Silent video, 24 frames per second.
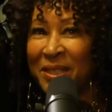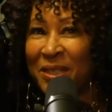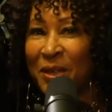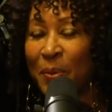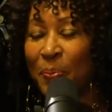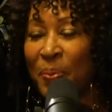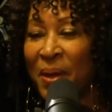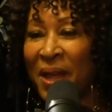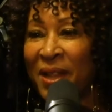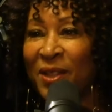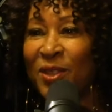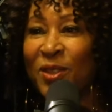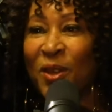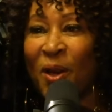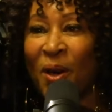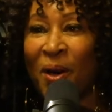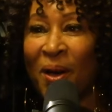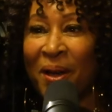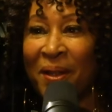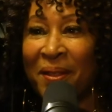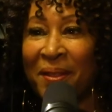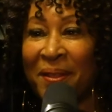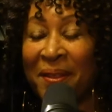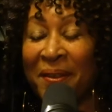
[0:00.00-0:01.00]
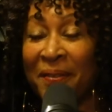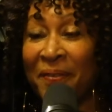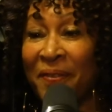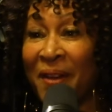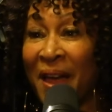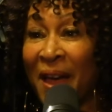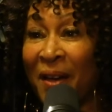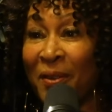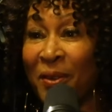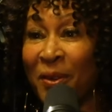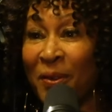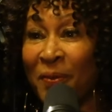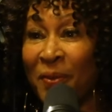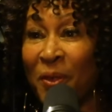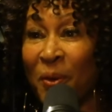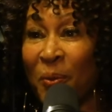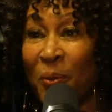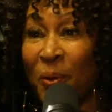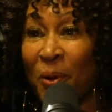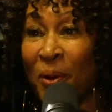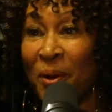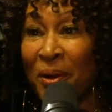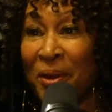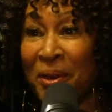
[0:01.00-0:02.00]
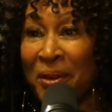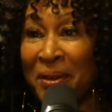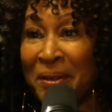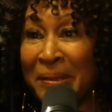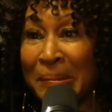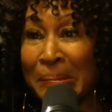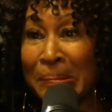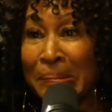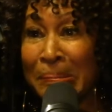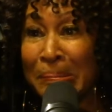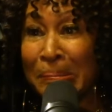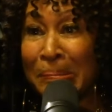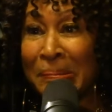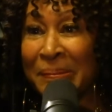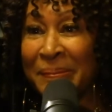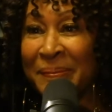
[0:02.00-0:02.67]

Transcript: Depends on the value of the work. Mm.